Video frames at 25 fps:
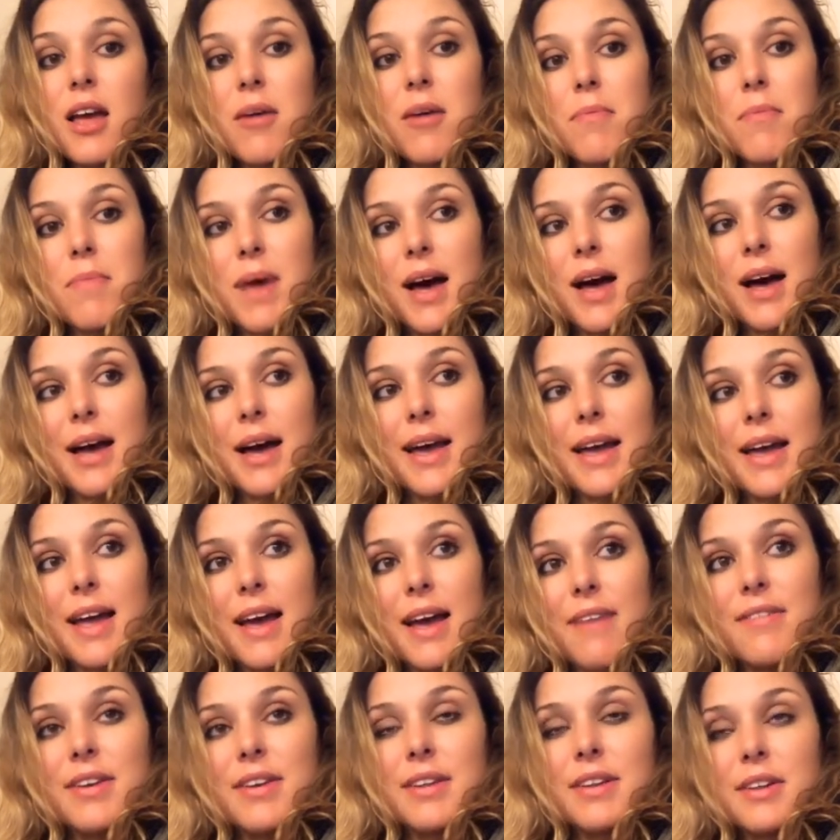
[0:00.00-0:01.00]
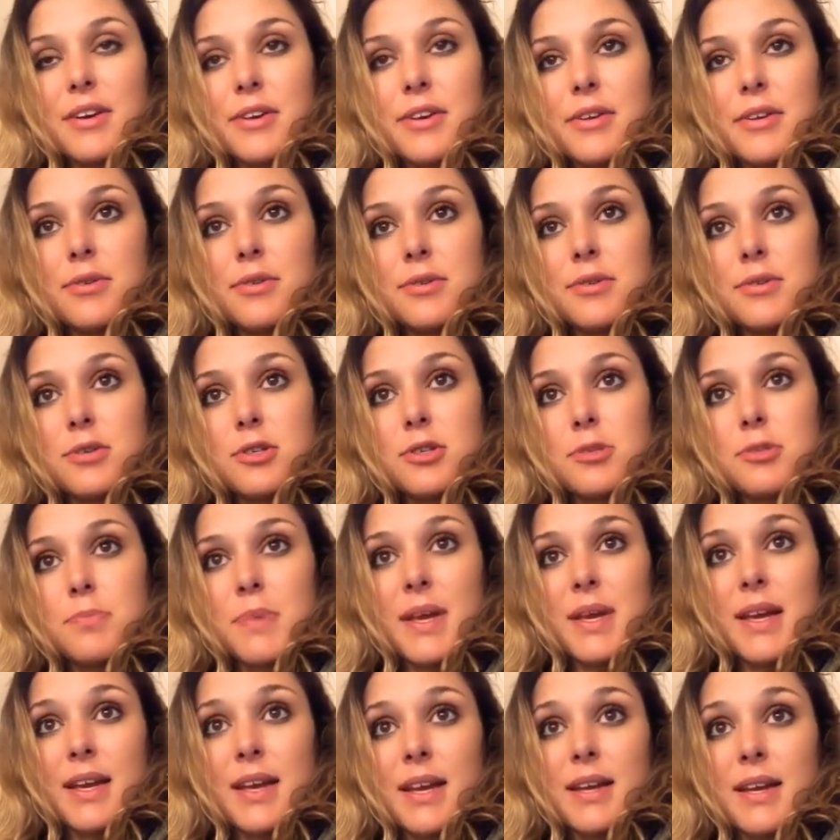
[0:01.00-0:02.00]
by having their users
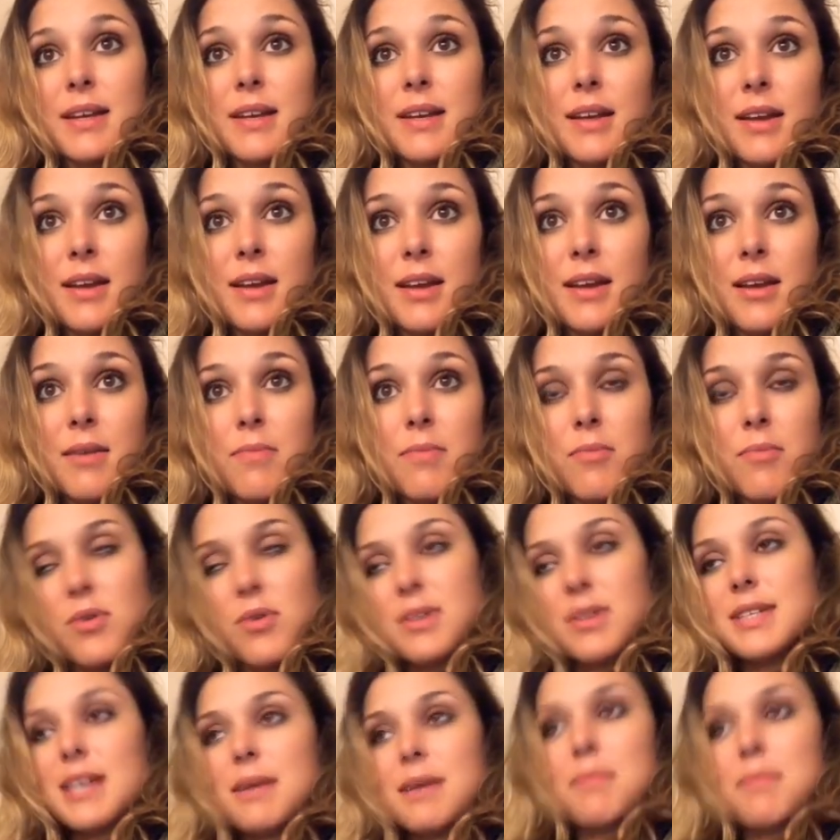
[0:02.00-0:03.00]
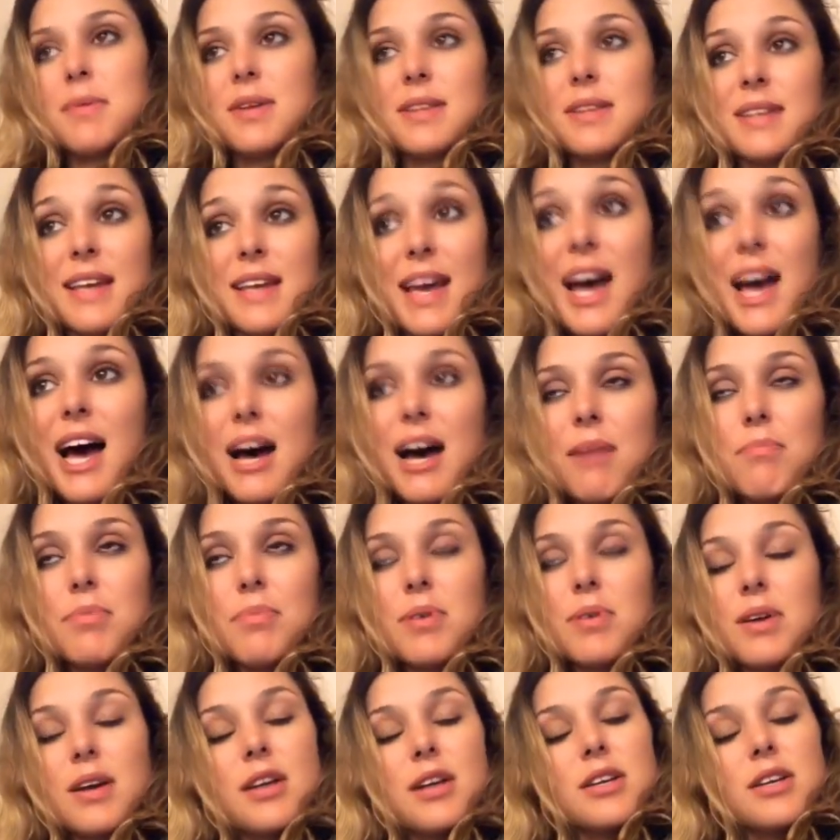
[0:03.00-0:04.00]
spend more time on the app.
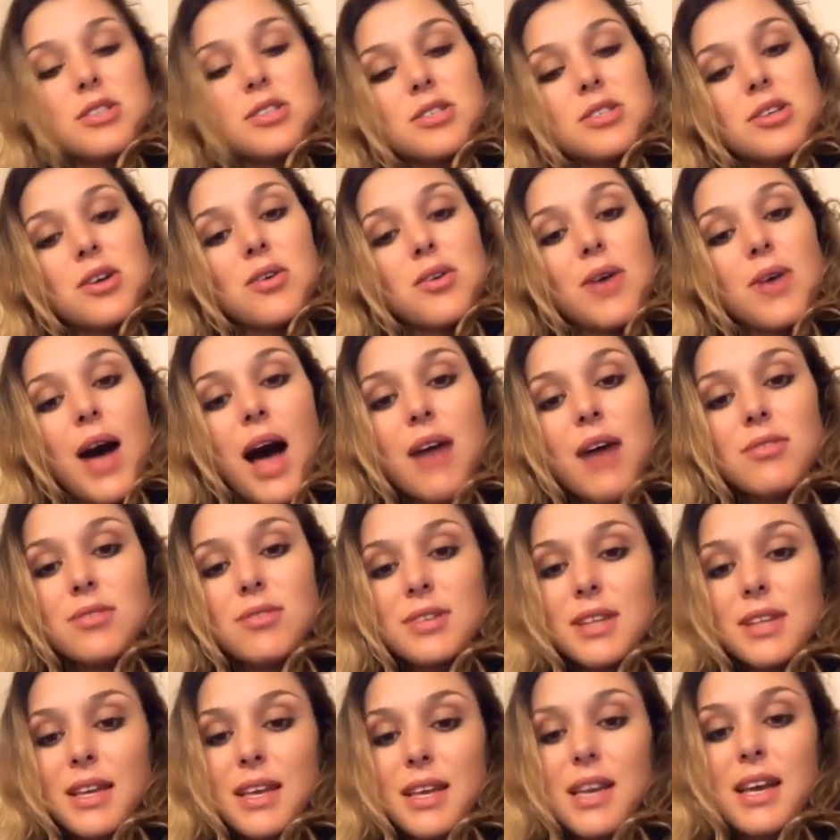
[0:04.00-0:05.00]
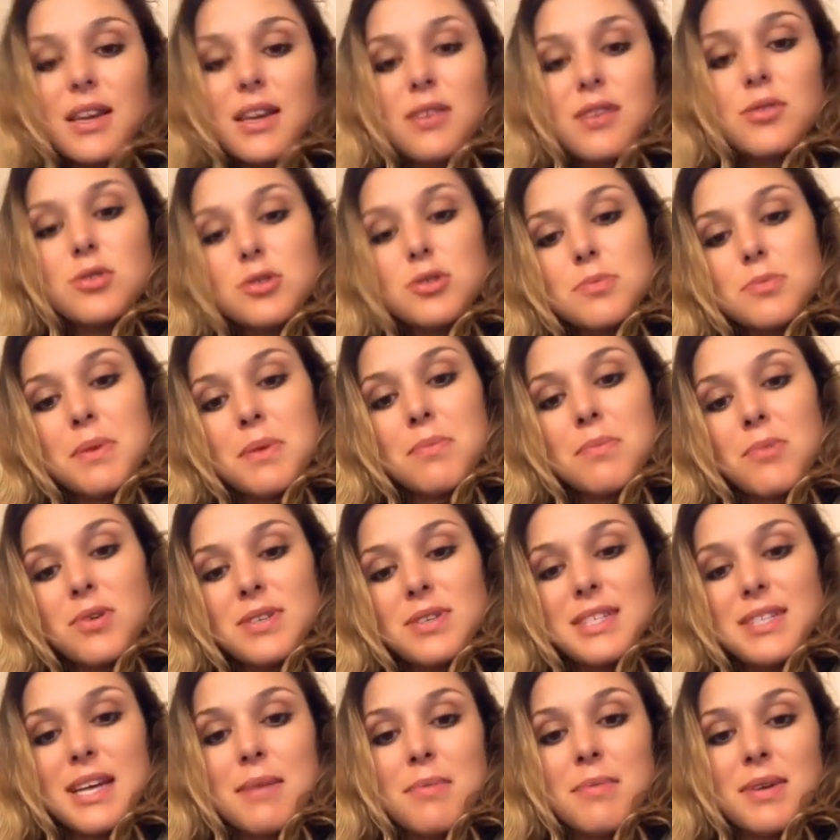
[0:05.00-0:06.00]
So how do they get you to spend more
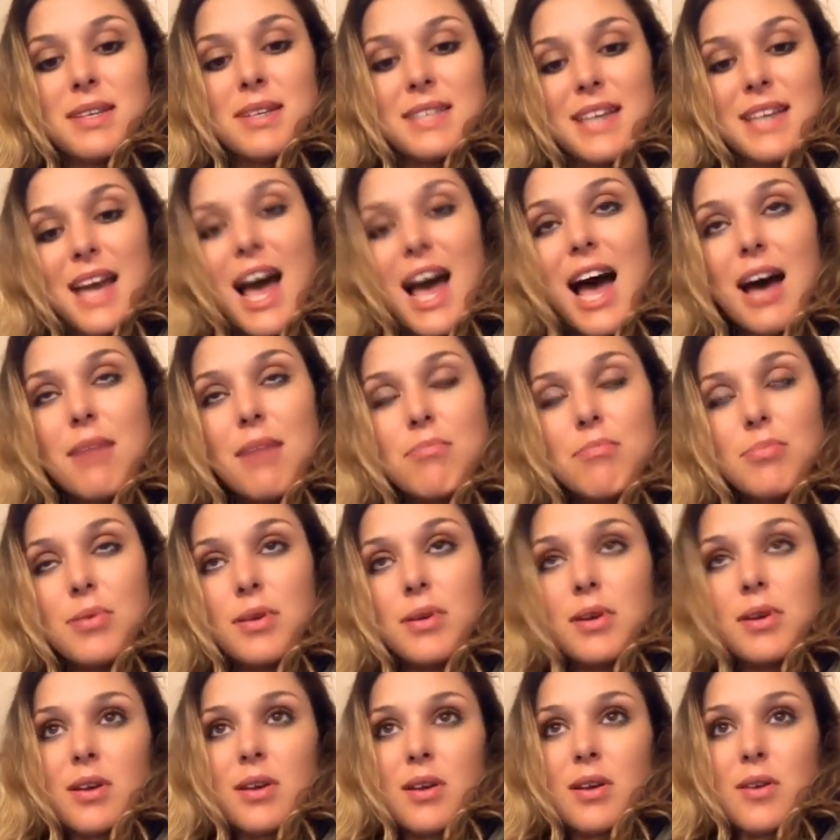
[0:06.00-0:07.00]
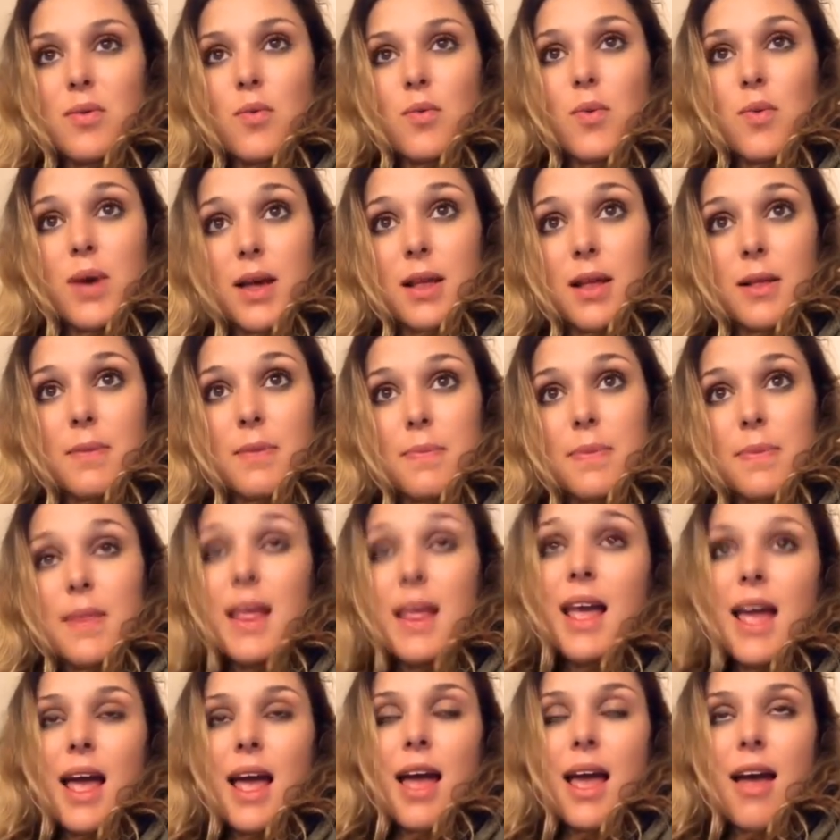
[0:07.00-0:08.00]
time on the app? Well,
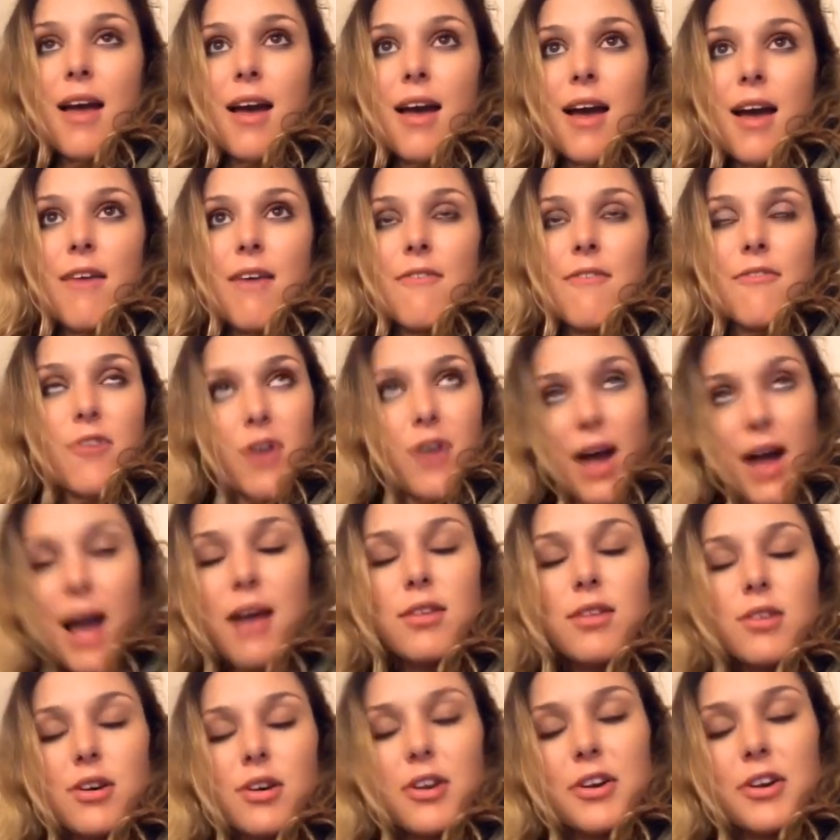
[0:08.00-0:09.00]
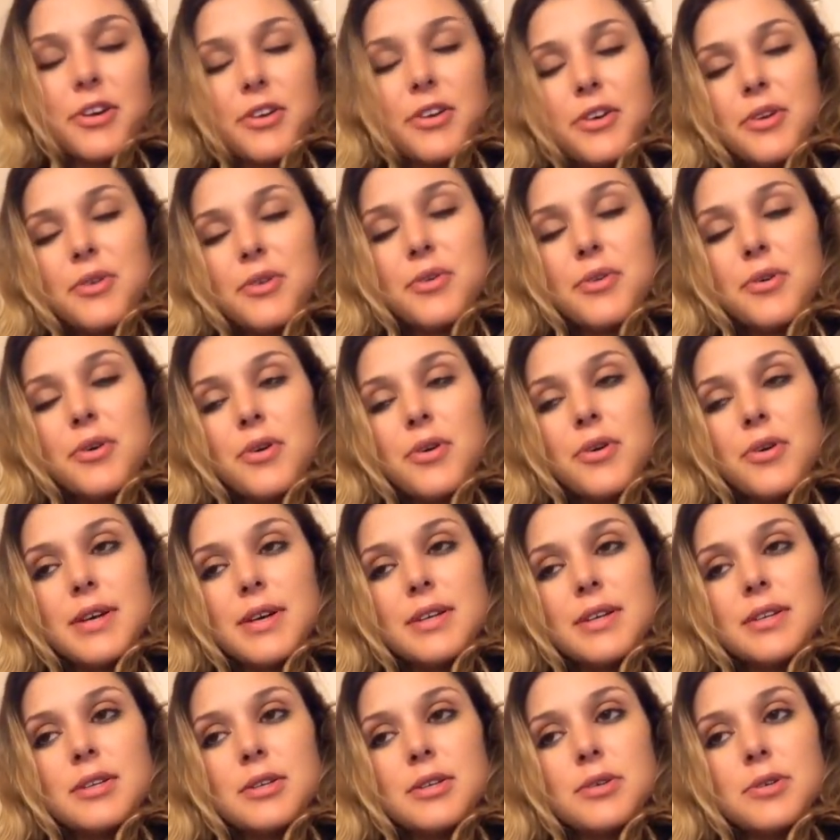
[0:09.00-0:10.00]
for how long are you
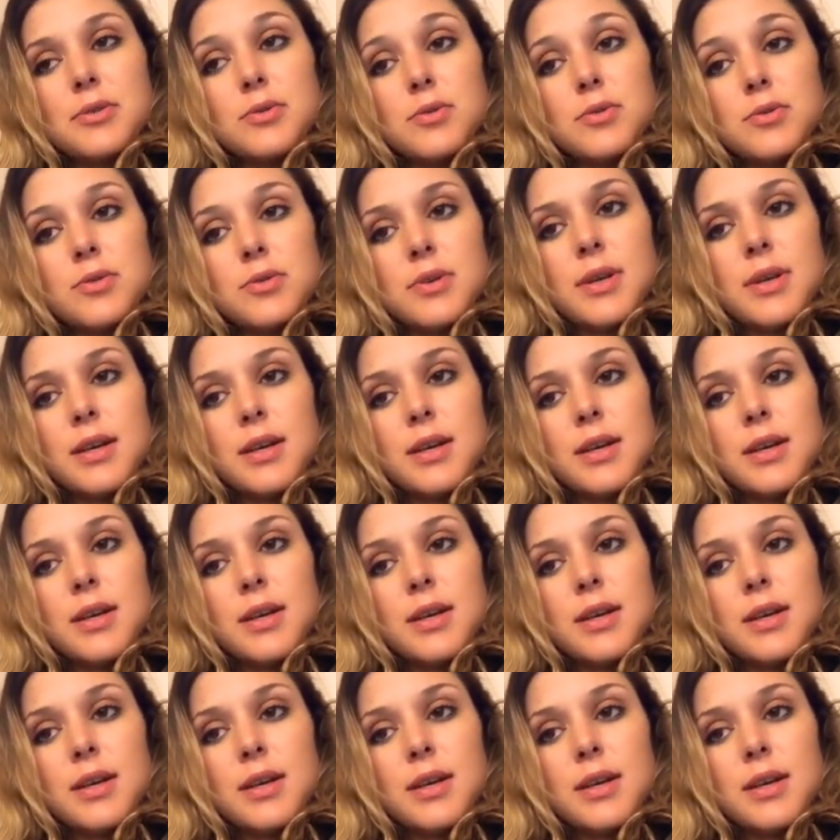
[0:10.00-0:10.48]
going to